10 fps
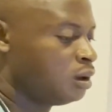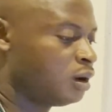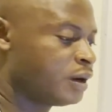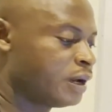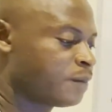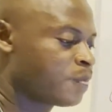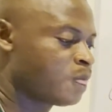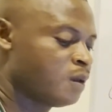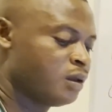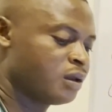All right,
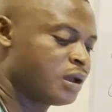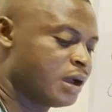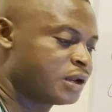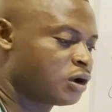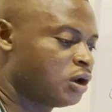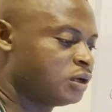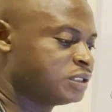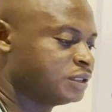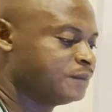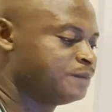
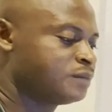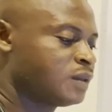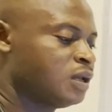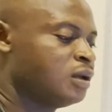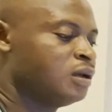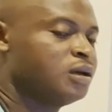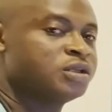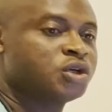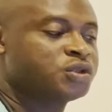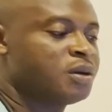gynecology.
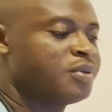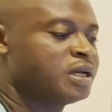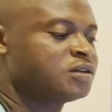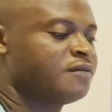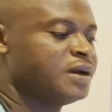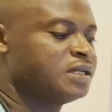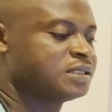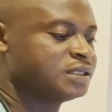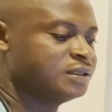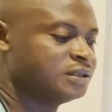It's also a branch of
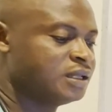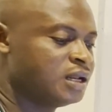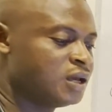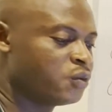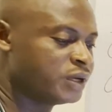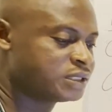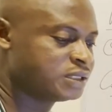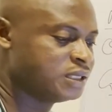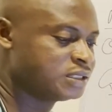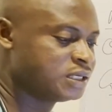medicine dealing
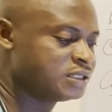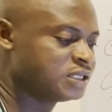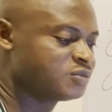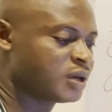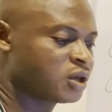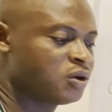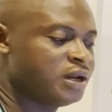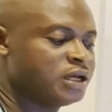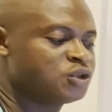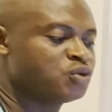with diseases
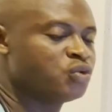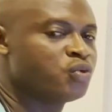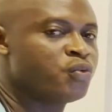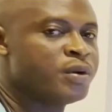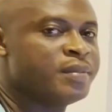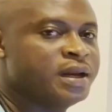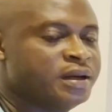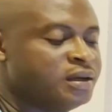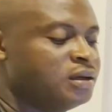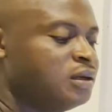peculiar to women.
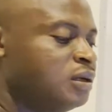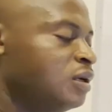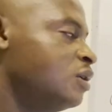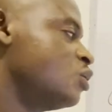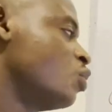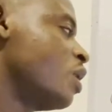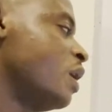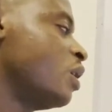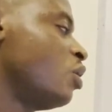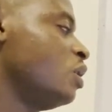So
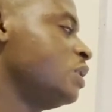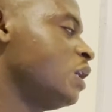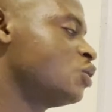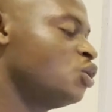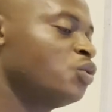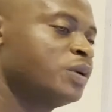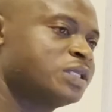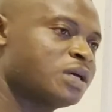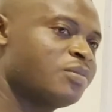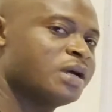gynecology has to do
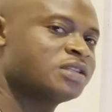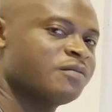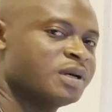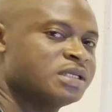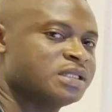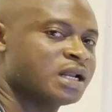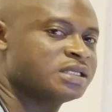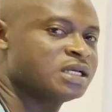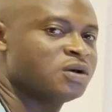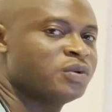with a branch of medicine that is
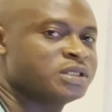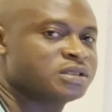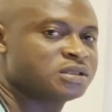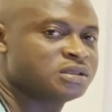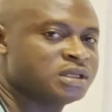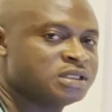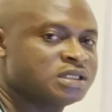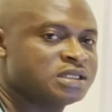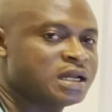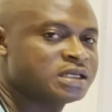dealing with
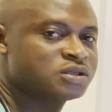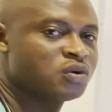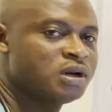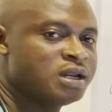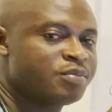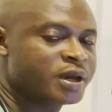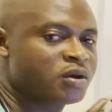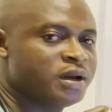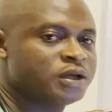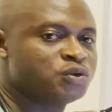diseases that is only
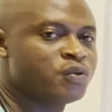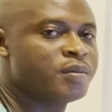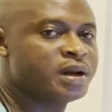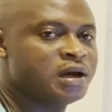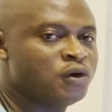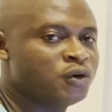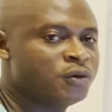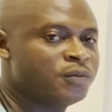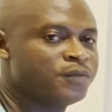peculiar to women alone.